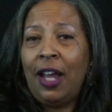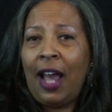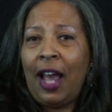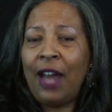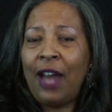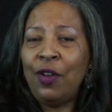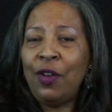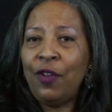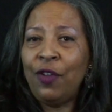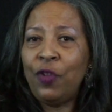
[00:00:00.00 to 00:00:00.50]

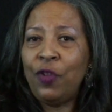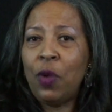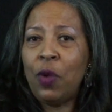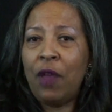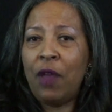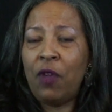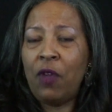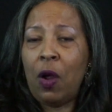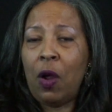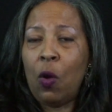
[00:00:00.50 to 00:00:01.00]
I don't know if you
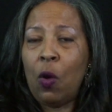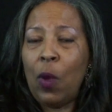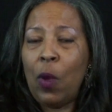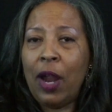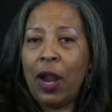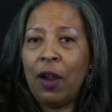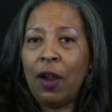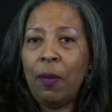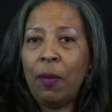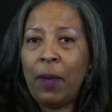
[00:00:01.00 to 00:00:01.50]
are
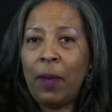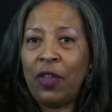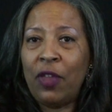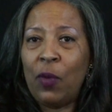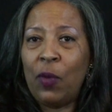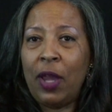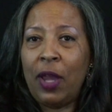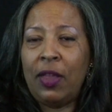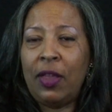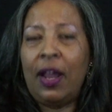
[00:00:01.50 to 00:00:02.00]
aware, by
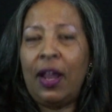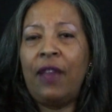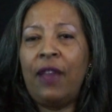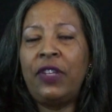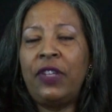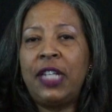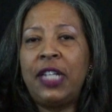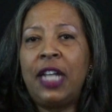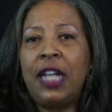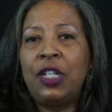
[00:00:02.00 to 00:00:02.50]
the way, that I
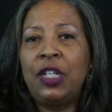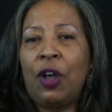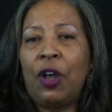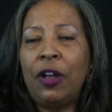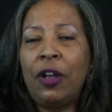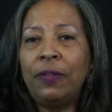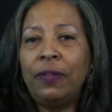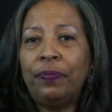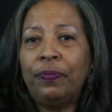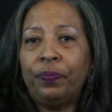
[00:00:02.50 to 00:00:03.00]
have a TED
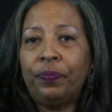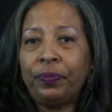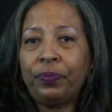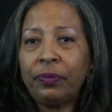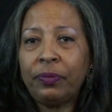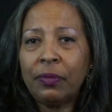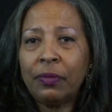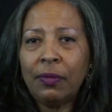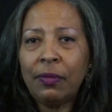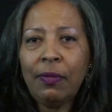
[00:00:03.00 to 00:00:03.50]
Talk
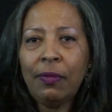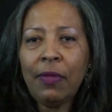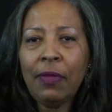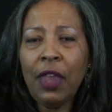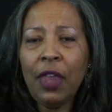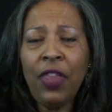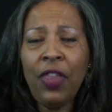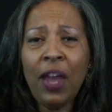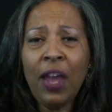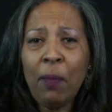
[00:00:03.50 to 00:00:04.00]

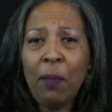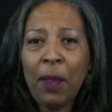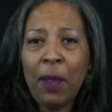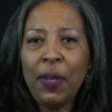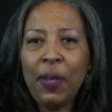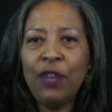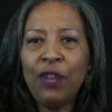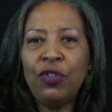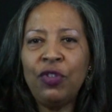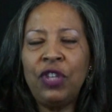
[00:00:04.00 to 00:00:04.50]
that might
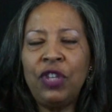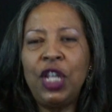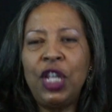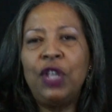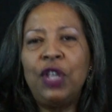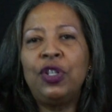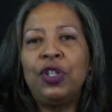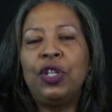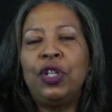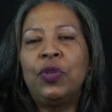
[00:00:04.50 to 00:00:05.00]
be
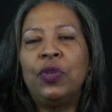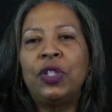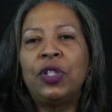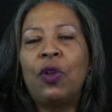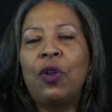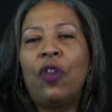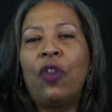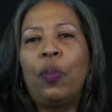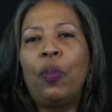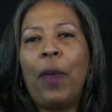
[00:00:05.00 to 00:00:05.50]
interesting to you. It's
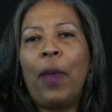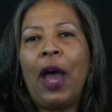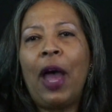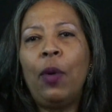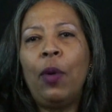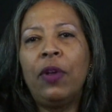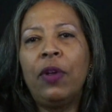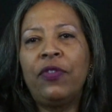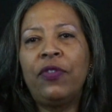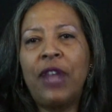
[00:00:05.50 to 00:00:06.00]
called The
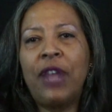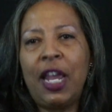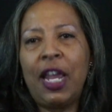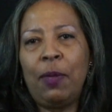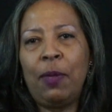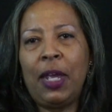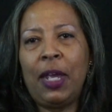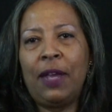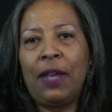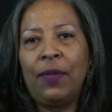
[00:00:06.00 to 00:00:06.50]
Power of
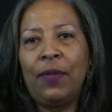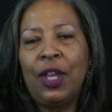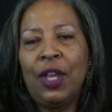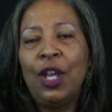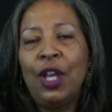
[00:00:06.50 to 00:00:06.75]
Naming.